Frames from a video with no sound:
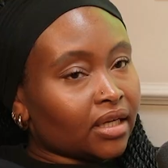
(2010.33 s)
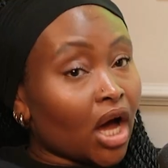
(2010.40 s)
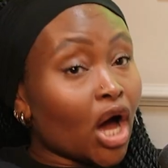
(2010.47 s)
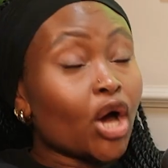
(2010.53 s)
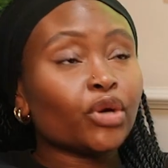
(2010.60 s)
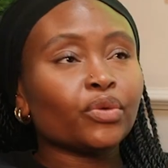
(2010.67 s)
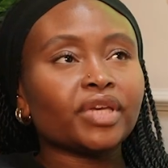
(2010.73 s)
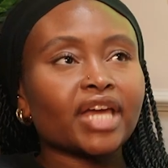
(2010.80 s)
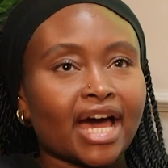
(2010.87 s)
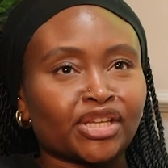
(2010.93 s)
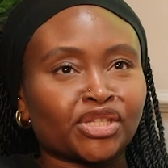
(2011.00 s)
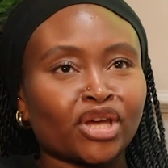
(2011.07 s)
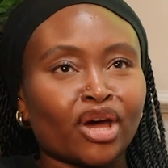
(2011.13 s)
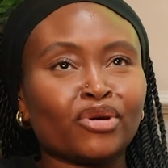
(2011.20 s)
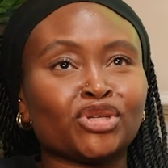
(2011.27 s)
Oh yeah,
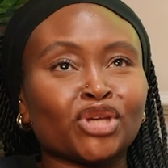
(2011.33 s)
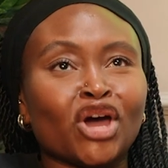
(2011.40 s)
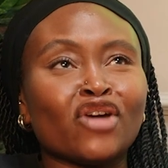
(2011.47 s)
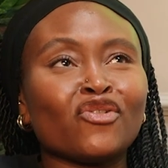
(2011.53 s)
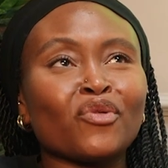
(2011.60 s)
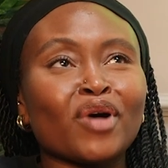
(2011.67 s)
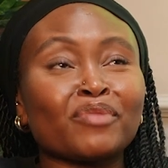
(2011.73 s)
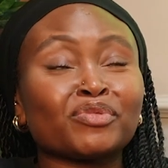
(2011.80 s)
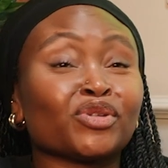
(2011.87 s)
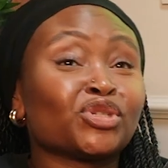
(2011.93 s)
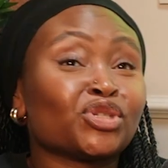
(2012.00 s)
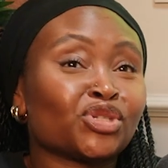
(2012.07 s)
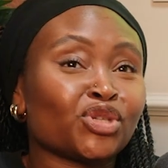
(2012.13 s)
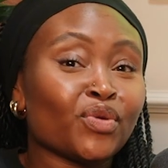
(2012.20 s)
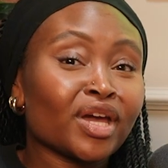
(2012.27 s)
so I was overwhelmed. So I was
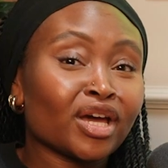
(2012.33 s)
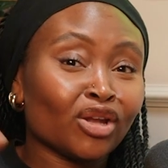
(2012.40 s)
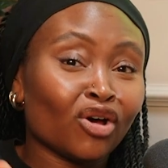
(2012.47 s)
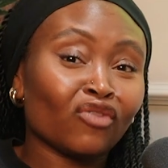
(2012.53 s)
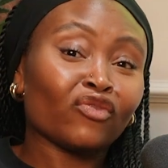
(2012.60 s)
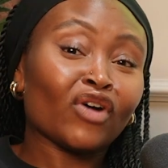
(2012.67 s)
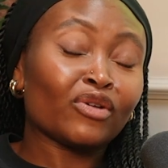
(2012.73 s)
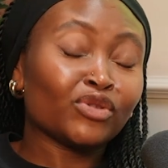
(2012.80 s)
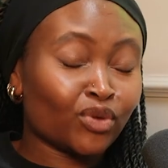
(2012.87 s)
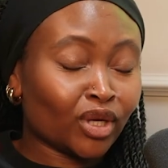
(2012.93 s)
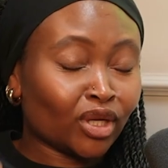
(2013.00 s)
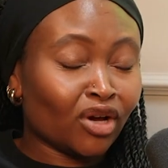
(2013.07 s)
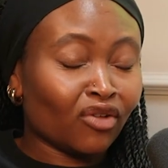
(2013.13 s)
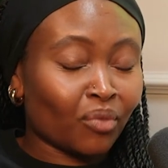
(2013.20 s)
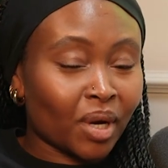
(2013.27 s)
doing a lot
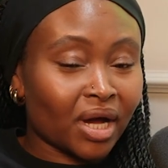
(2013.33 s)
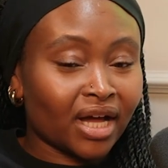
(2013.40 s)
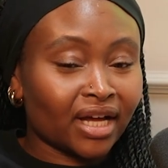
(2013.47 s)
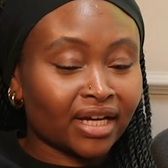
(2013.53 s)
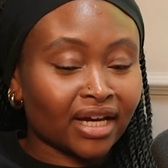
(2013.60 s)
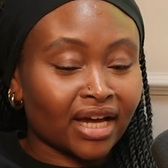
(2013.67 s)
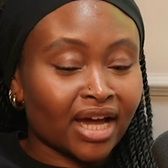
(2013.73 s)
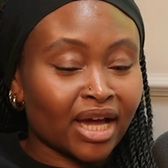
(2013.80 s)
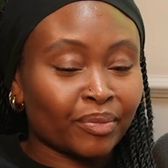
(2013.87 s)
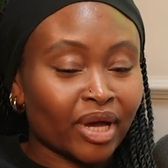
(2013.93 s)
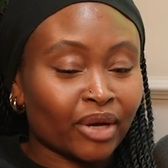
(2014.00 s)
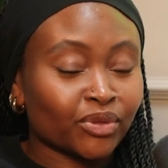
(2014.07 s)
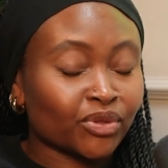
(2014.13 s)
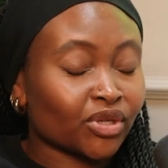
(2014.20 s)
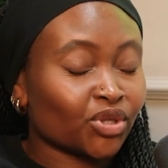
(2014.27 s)
of work. I
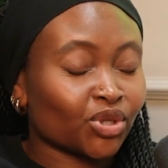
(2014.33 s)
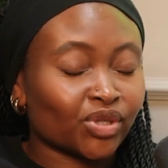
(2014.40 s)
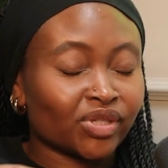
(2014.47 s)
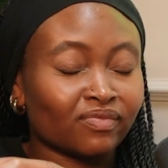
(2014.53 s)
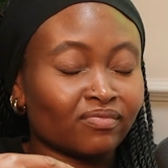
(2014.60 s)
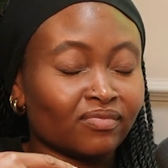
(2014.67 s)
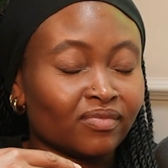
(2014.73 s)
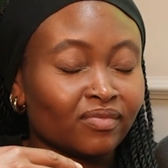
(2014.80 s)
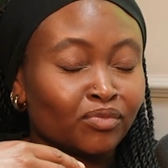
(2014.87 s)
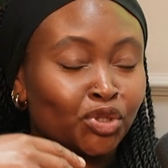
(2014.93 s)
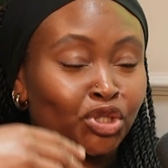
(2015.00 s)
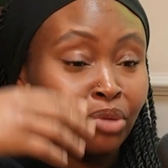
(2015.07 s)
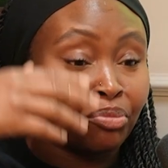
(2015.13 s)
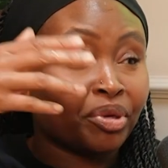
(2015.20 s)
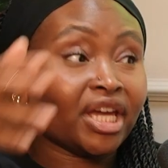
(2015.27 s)
was also just
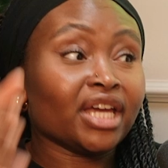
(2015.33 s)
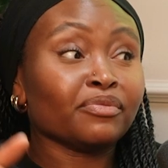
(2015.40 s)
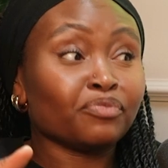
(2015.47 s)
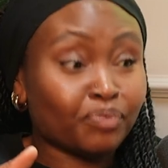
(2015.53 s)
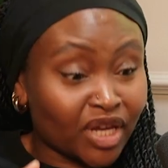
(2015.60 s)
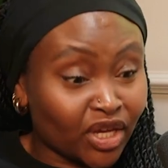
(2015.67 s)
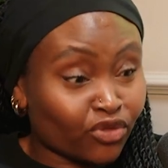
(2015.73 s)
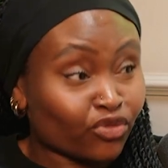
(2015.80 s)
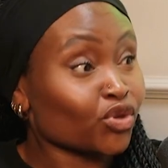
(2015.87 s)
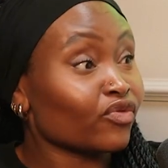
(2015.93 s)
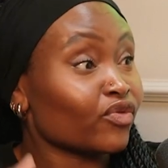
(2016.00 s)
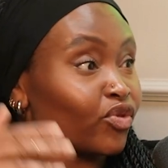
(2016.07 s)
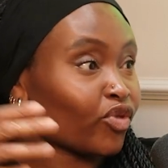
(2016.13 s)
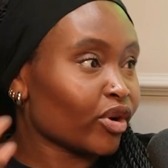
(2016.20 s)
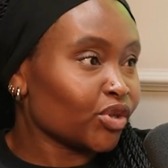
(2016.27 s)
being sort of
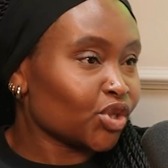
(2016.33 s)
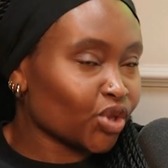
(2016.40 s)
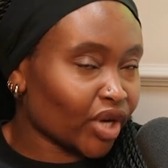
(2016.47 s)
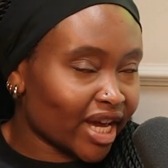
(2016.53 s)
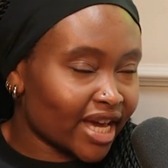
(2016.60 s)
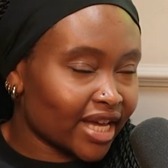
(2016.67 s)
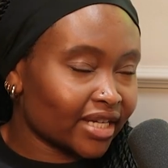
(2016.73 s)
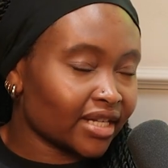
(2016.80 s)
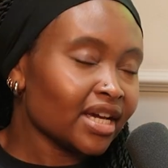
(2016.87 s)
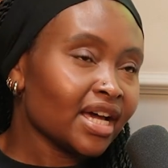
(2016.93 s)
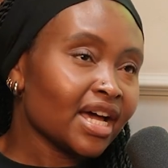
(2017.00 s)
thrown straight in.